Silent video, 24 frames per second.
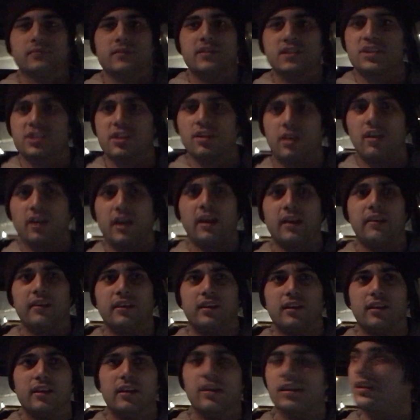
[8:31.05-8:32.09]

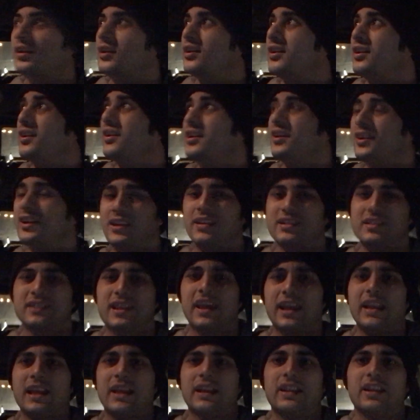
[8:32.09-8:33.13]
It's
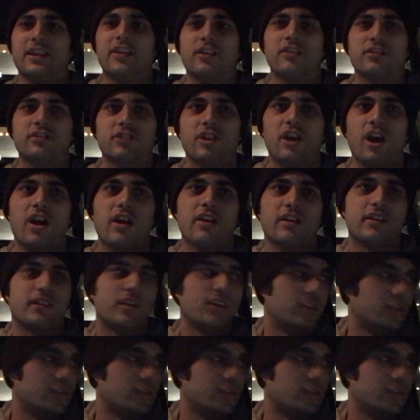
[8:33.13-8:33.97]
getting a little dark.